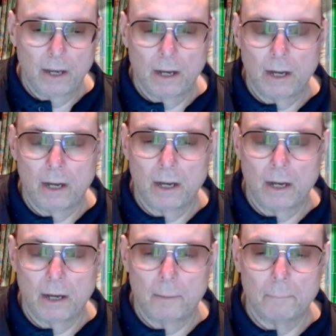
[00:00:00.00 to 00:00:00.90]

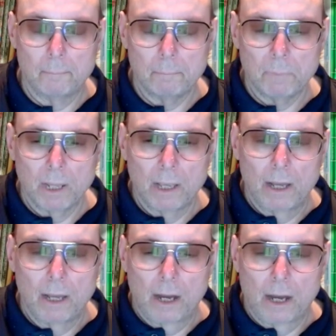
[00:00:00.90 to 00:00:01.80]
Um,
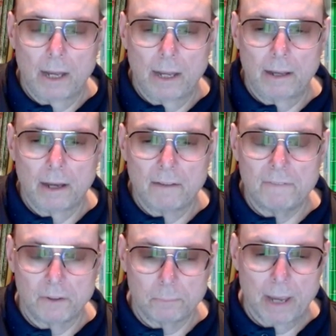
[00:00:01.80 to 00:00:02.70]
I
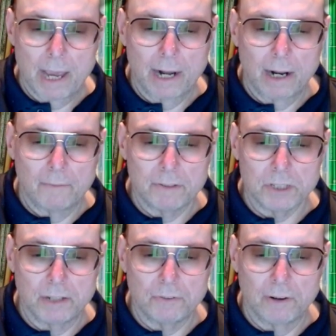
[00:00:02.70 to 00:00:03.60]
felt bad,
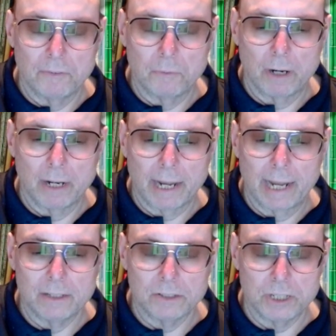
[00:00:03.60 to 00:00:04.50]
obviously, for everyone in
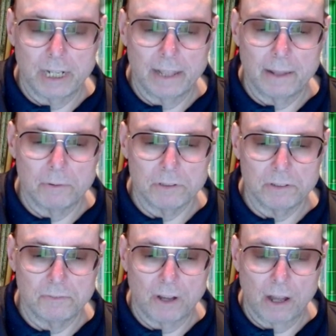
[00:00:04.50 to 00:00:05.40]
Kansas City that was
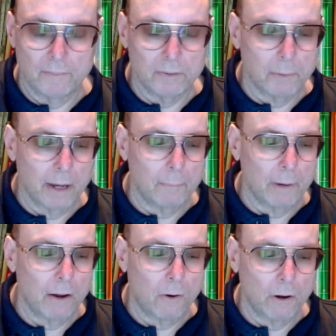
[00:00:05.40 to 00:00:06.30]
involved, and
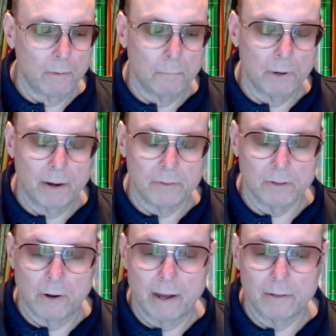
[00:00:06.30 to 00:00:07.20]
my heart and prayers
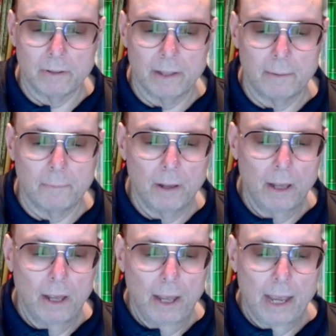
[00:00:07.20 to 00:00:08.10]
go out to them.
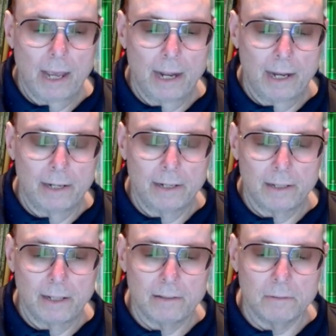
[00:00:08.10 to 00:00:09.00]
And
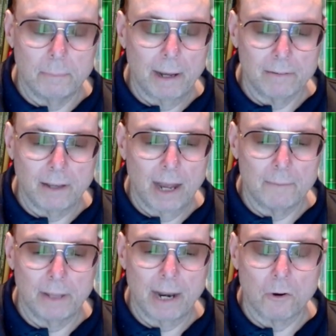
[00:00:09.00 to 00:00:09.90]
it's about
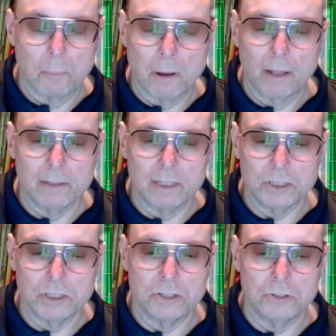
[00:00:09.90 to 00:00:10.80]
time that our
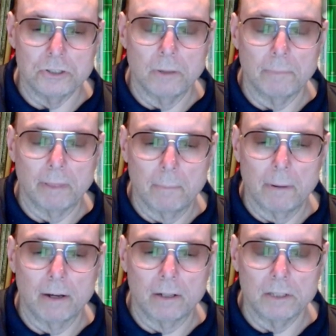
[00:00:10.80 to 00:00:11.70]
politicians do something
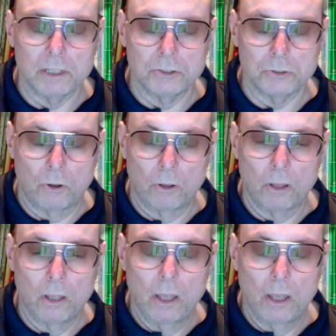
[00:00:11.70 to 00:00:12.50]
about gun control.